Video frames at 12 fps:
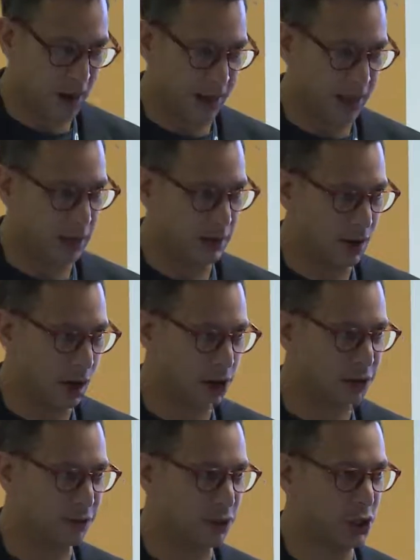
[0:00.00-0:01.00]
we add in
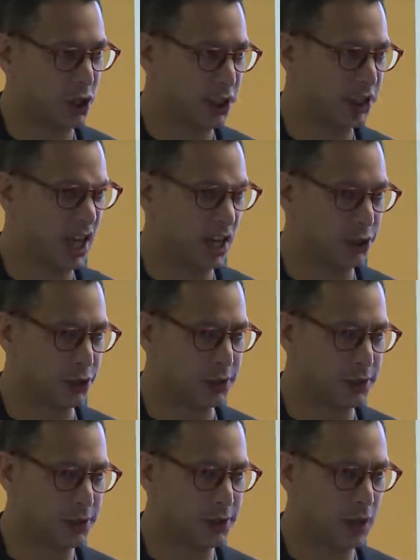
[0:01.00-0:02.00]
artificial
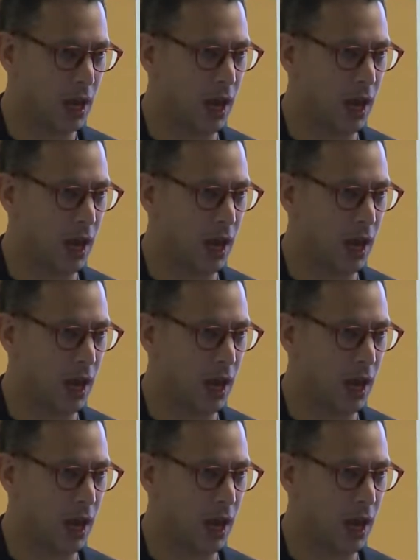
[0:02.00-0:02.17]
intelligence,